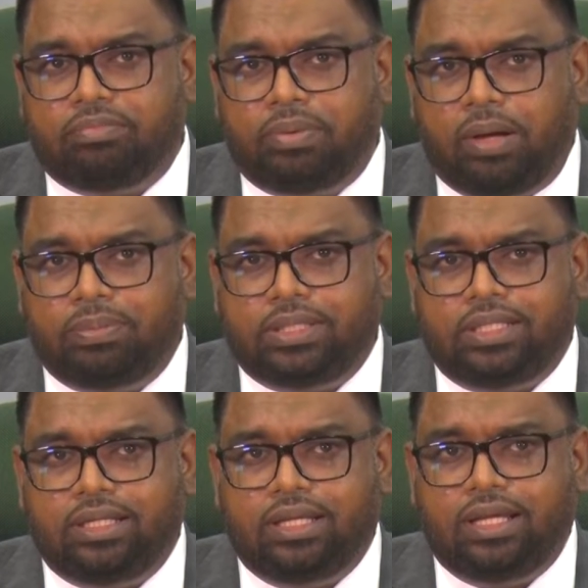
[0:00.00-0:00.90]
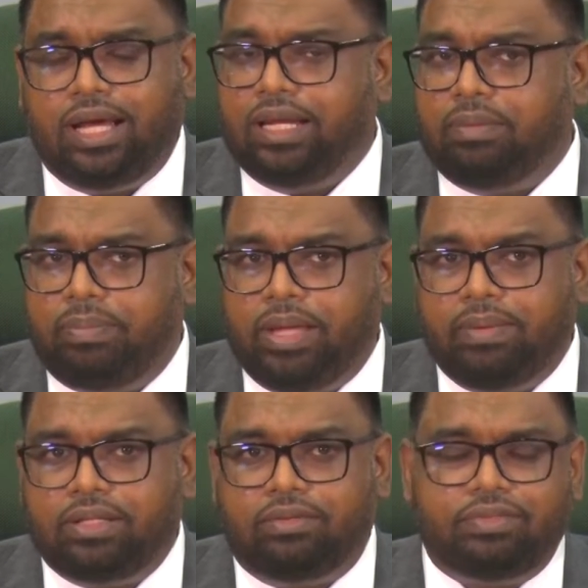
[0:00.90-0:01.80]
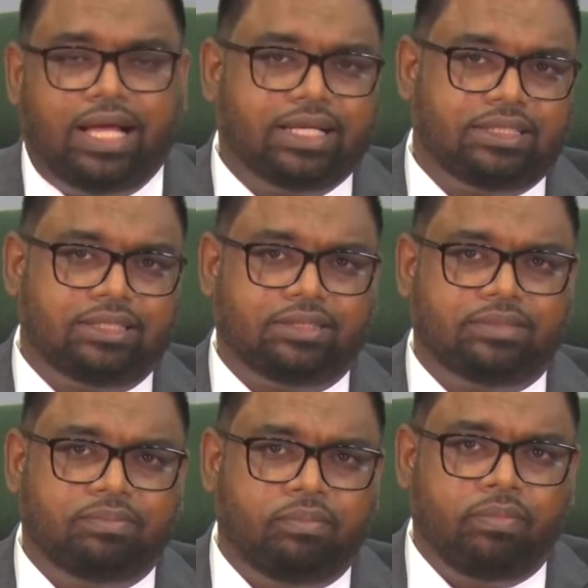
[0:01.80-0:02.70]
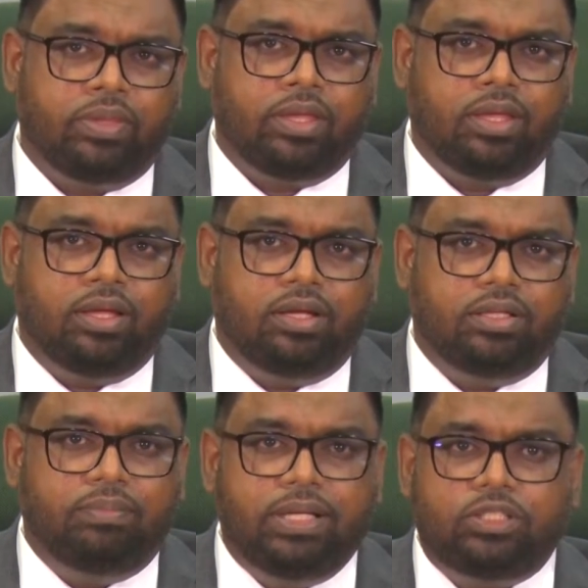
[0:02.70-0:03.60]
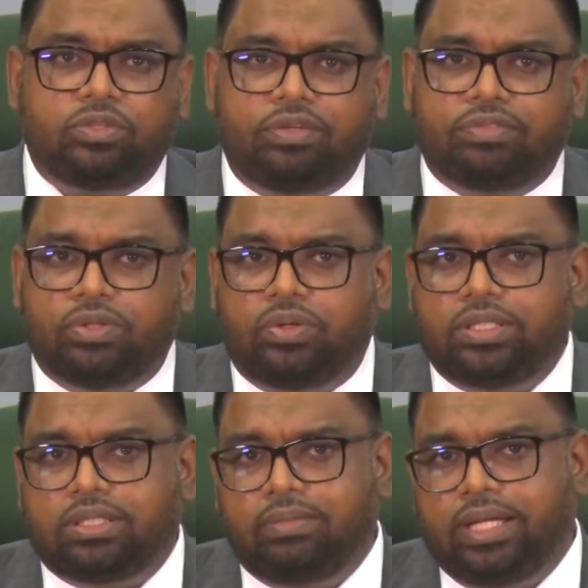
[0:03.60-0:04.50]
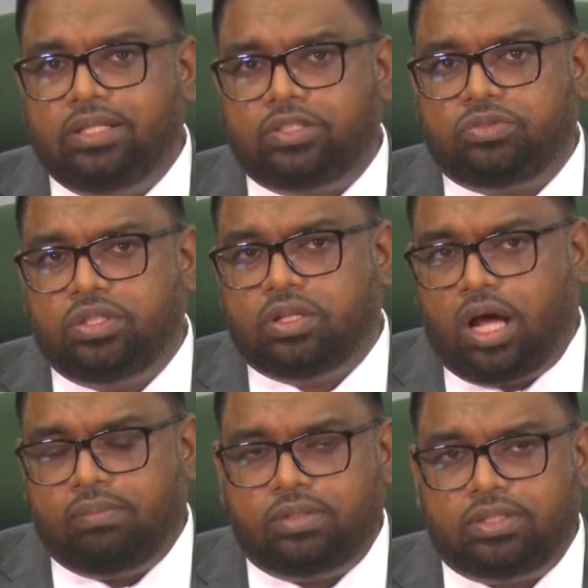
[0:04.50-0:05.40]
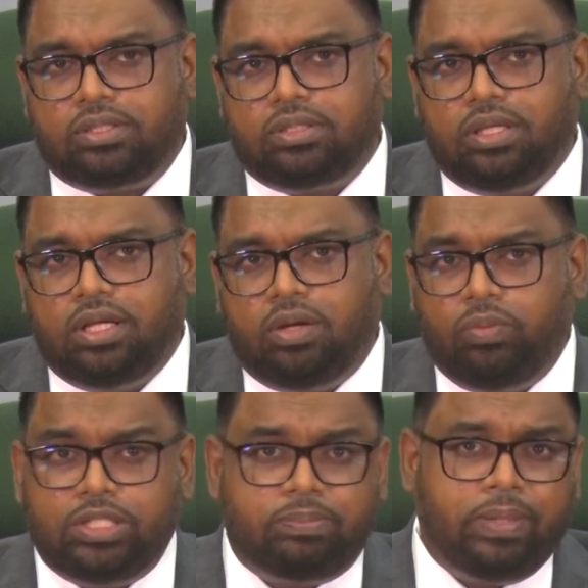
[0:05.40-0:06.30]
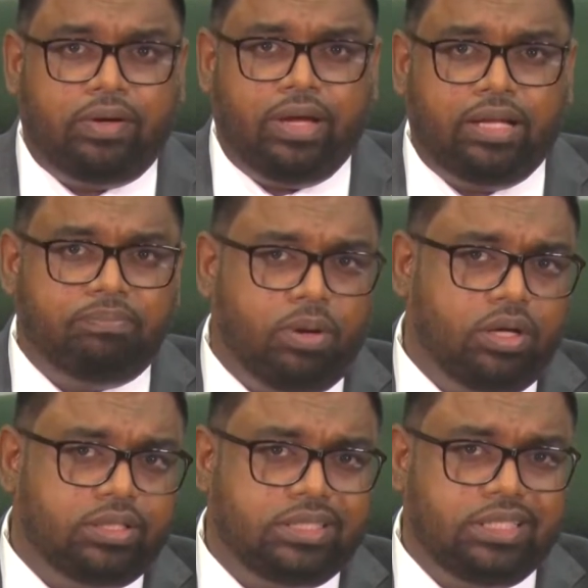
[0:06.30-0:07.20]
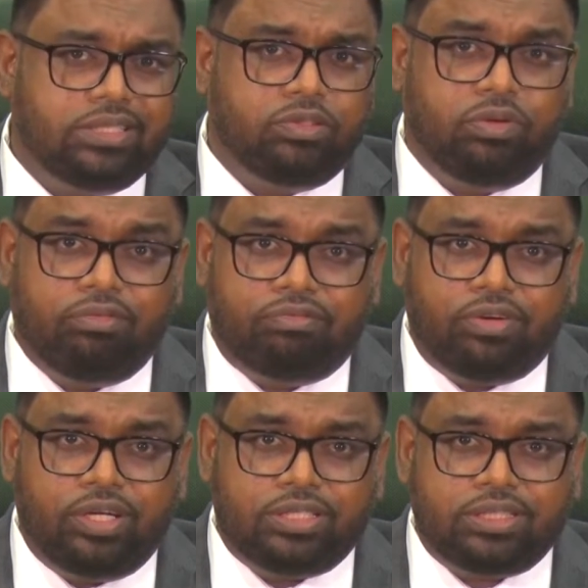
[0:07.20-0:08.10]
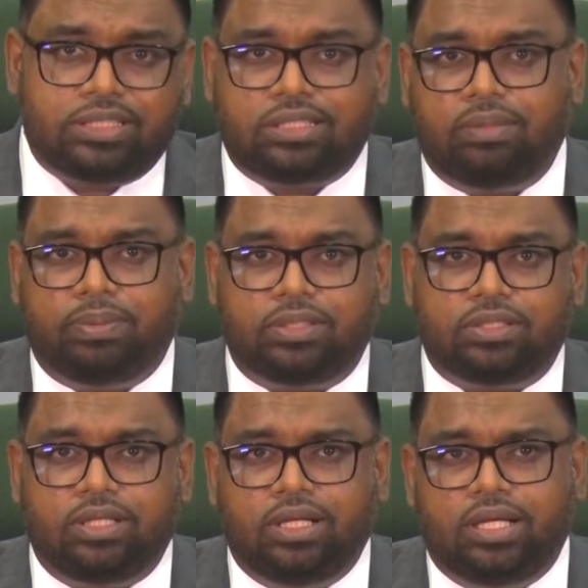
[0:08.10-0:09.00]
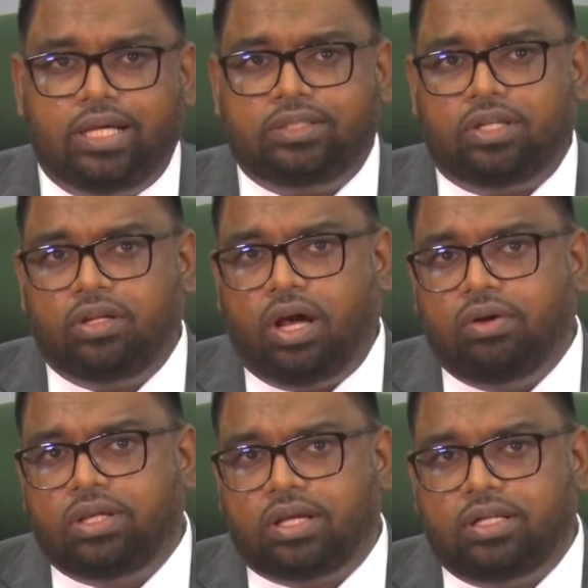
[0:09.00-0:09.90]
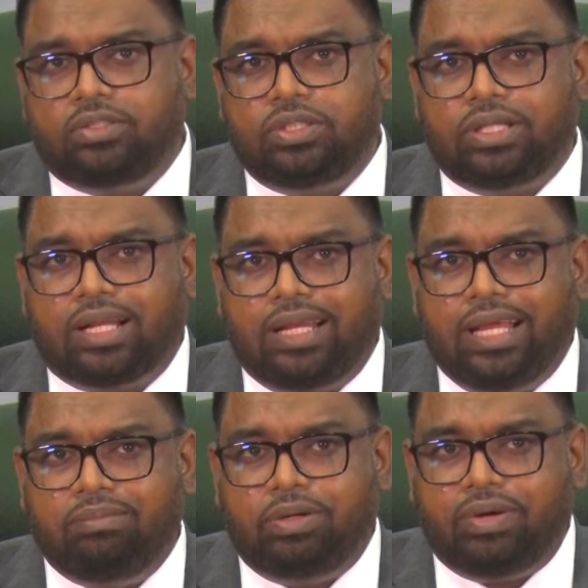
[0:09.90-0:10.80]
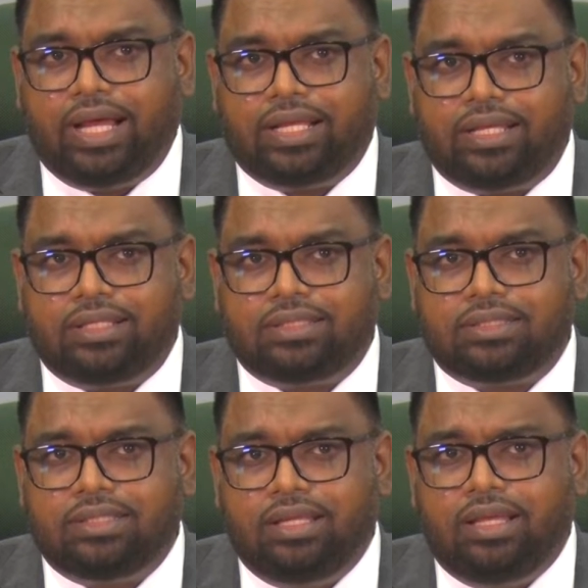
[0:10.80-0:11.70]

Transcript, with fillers: of property, and the payment of taxes. The Ministry of Tourism, Industry and Commerce will spearhead policies to reverse this slippage and to allow the country to climb the rankings.